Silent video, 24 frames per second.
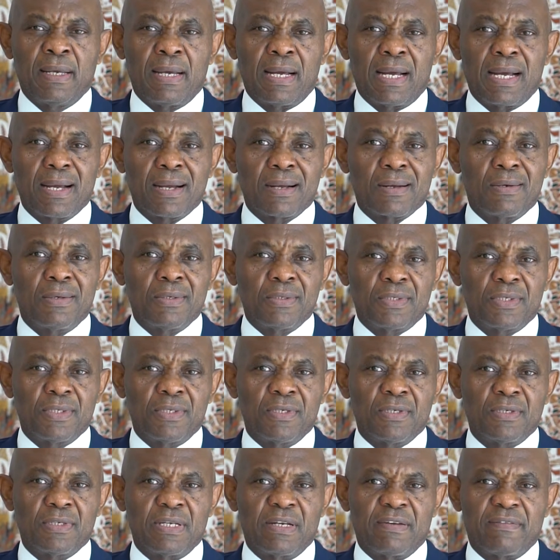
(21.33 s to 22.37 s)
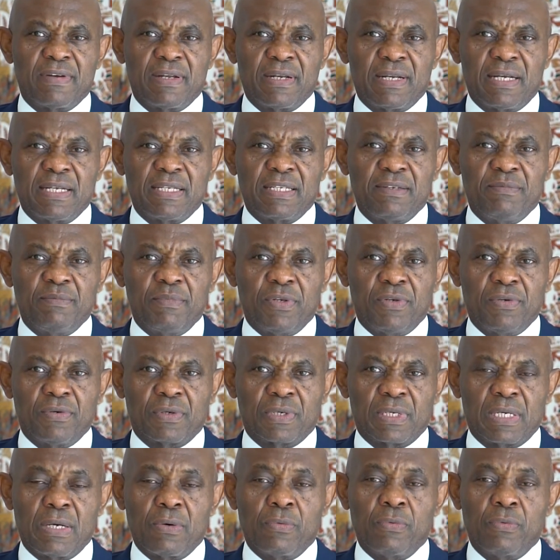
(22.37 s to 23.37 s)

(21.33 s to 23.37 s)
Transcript: Our country doesn't have an active middle class.